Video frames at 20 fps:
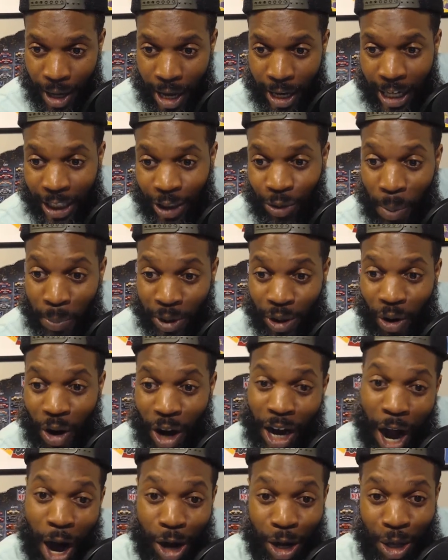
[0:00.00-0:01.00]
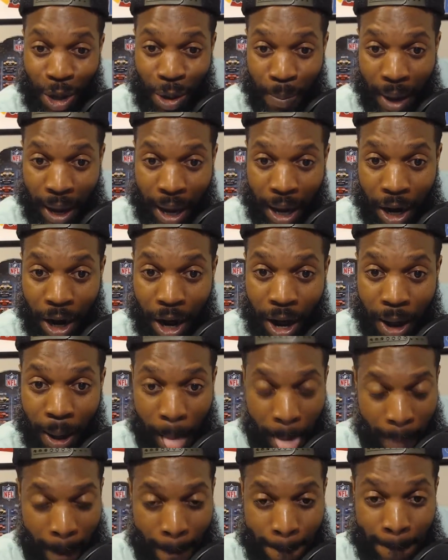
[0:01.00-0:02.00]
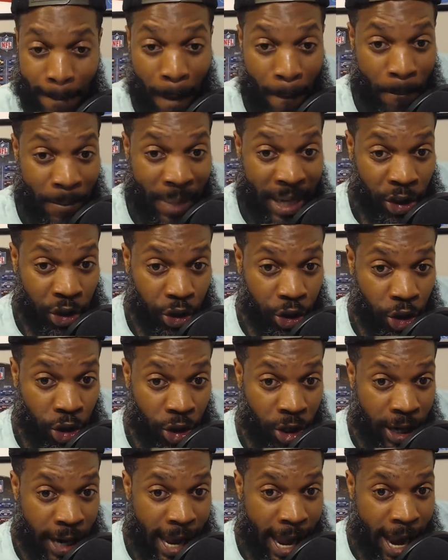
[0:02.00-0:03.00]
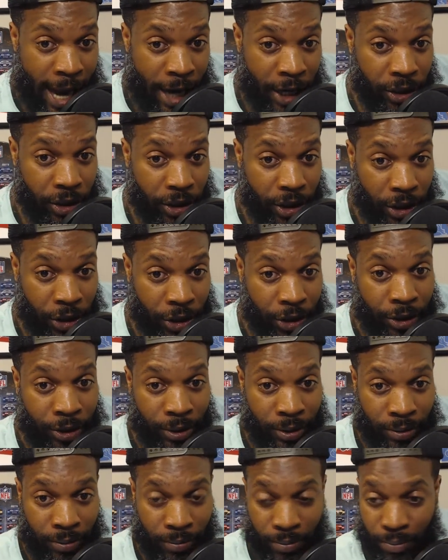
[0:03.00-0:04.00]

That's what I'm going to start calling you, man. Mr. Anderson.